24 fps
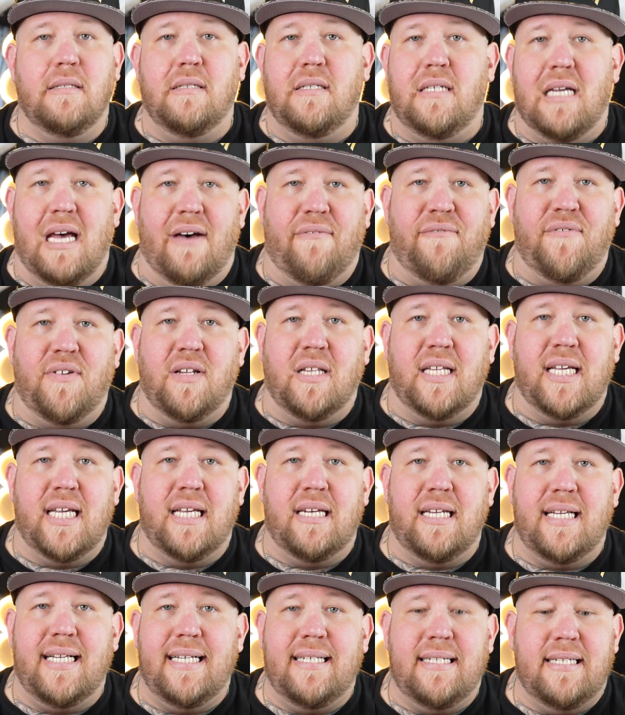Definitely
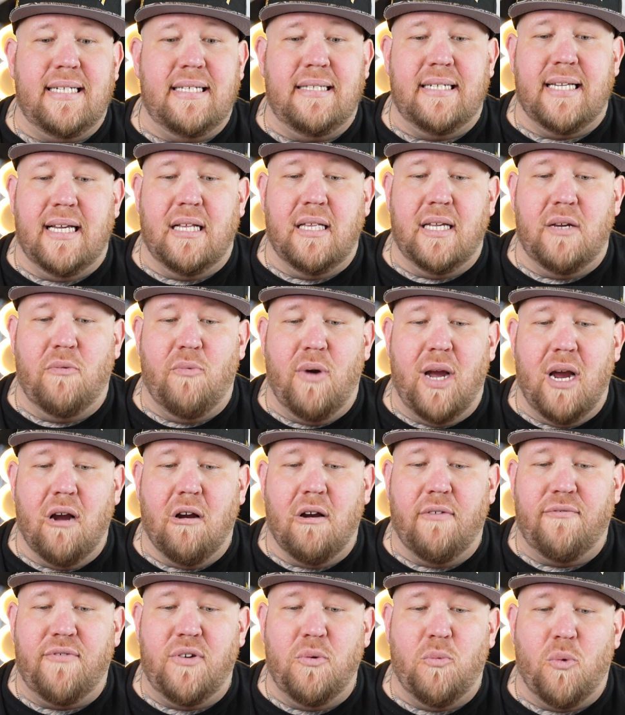an easy daily wear
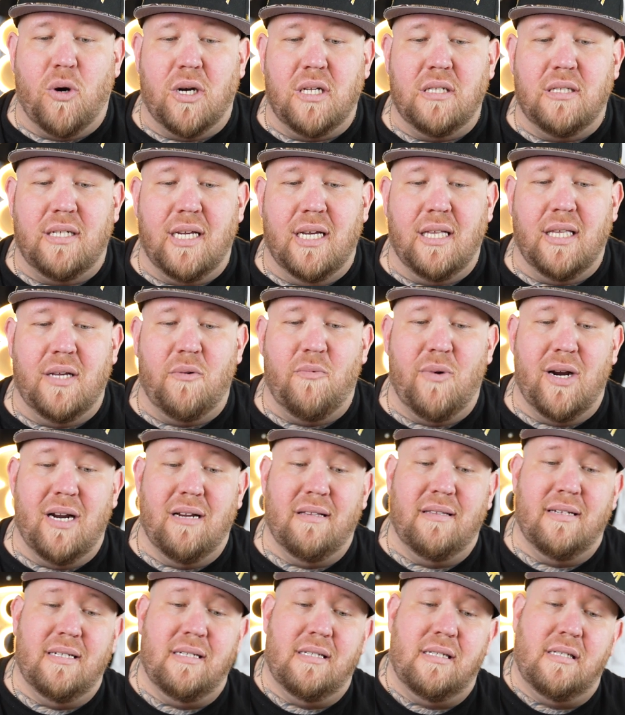if you want to daily wear
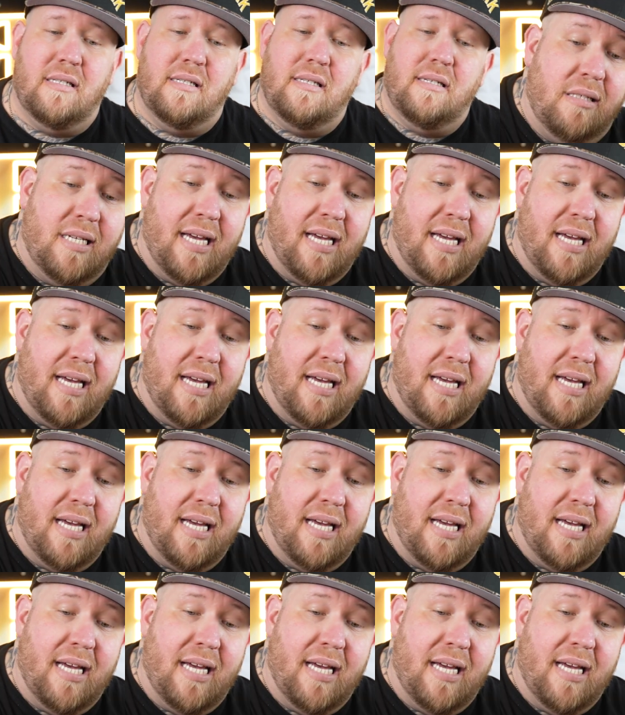this.